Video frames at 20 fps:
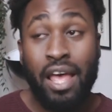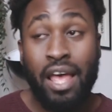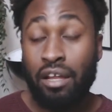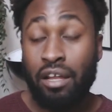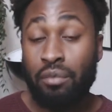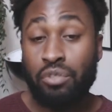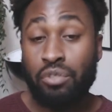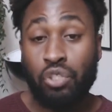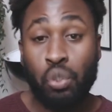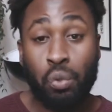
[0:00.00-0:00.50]
And
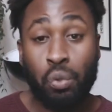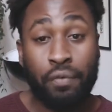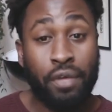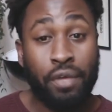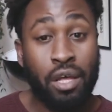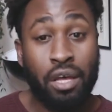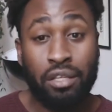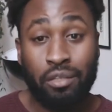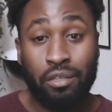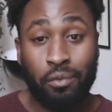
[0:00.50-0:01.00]
I'm sure we've
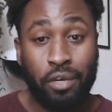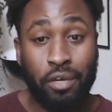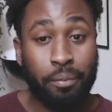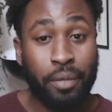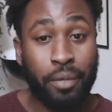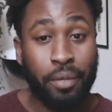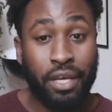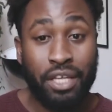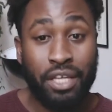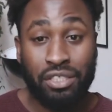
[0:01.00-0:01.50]
heard the
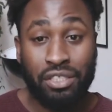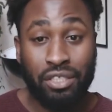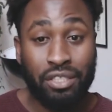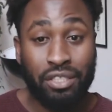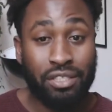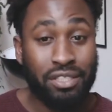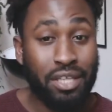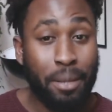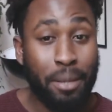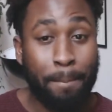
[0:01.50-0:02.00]
word
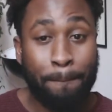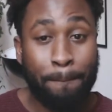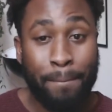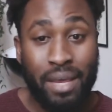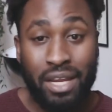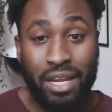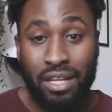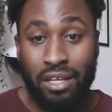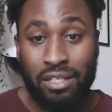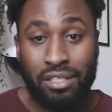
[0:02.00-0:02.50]
patience
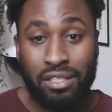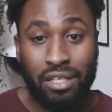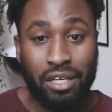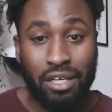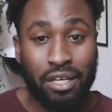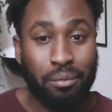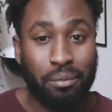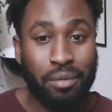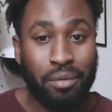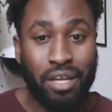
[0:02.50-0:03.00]
many a
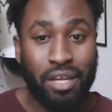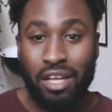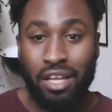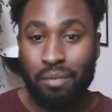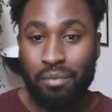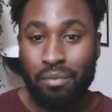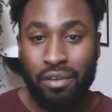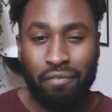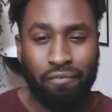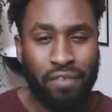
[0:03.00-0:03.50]
time
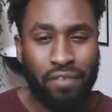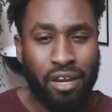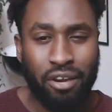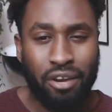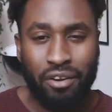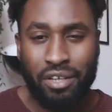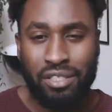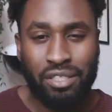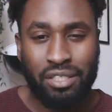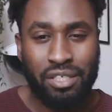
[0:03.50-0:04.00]
in
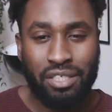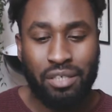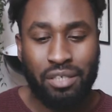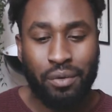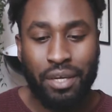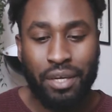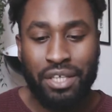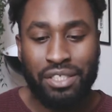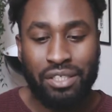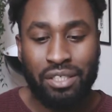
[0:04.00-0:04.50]
various
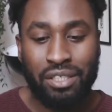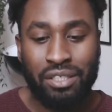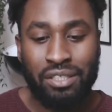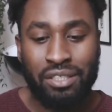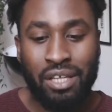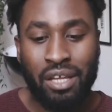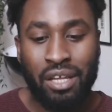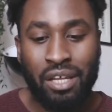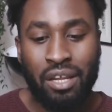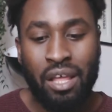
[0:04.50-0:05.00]
situations.
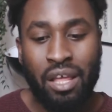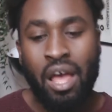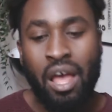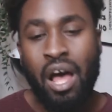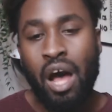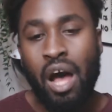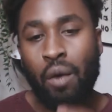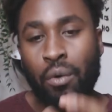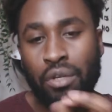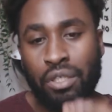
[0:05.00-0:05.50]
I
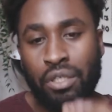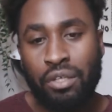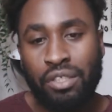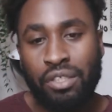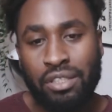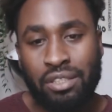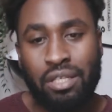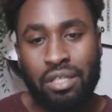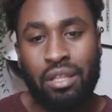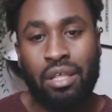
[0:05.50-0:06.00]
want you
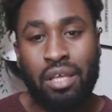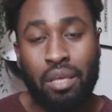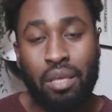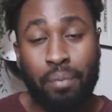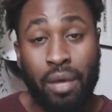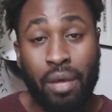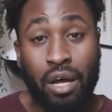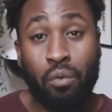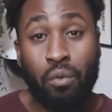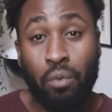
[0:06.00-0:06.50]
just to think
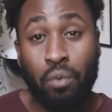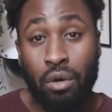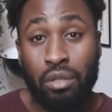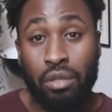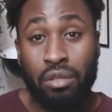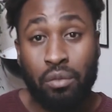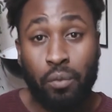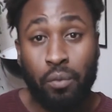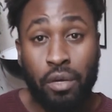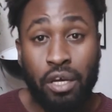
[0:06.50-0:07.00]
about what
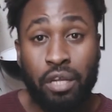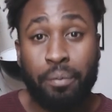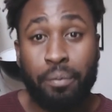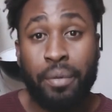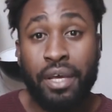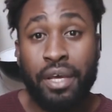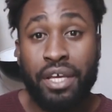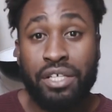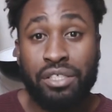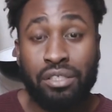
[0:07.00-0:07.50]
the word
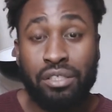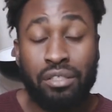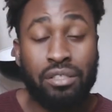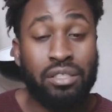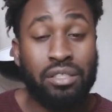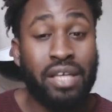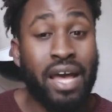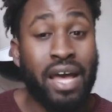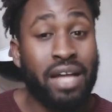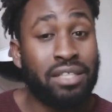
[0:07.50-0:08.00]

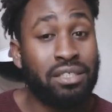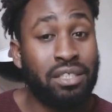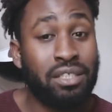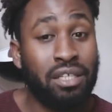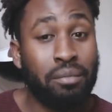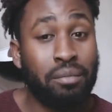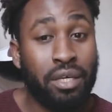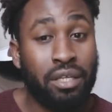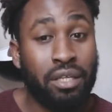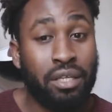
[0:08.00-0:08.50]
patience
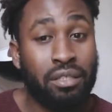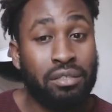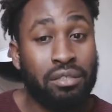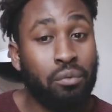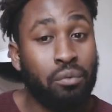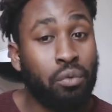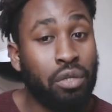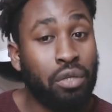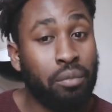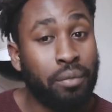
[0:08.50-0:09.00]
actually means
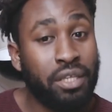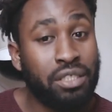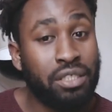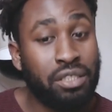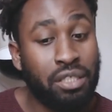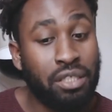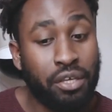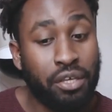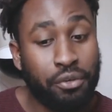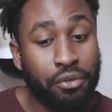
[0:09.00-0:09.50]
and what it means
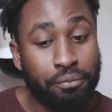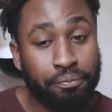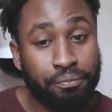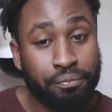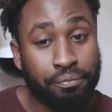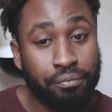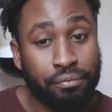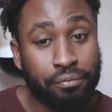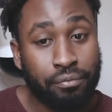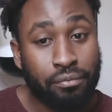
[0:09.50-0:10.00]
to you.
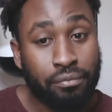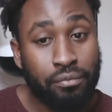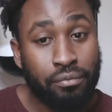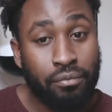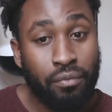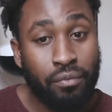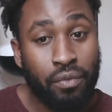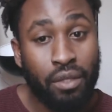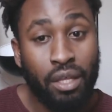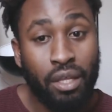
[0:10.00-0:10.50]

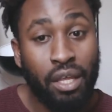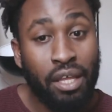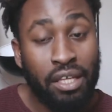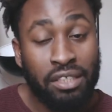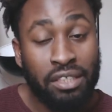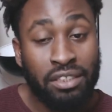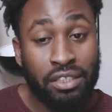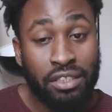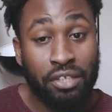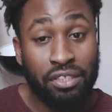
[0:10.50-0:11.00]

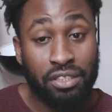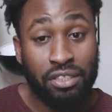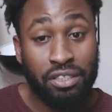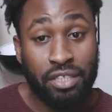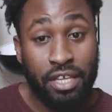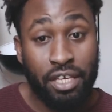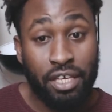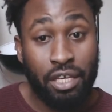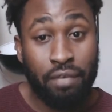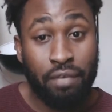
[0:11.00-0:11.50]
So just
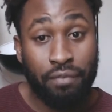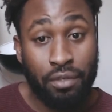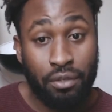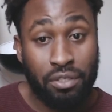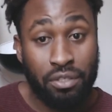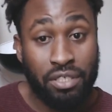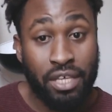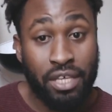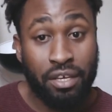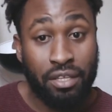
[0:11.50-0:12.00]
take a few
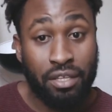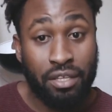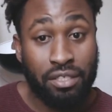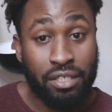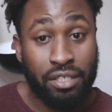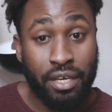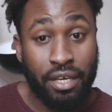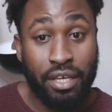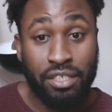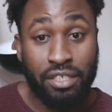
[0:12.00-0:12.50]
seconds
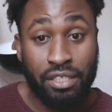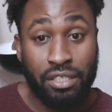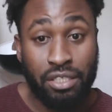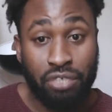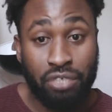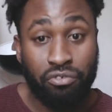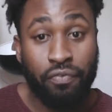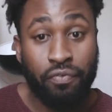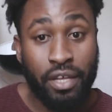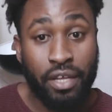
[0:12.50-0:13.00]
here just
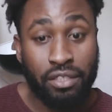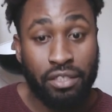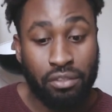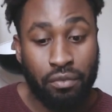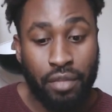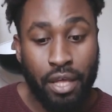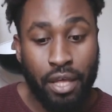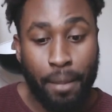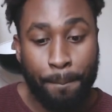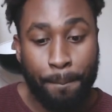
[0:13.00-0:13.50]
to reflect
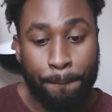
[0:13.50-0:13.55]
on that.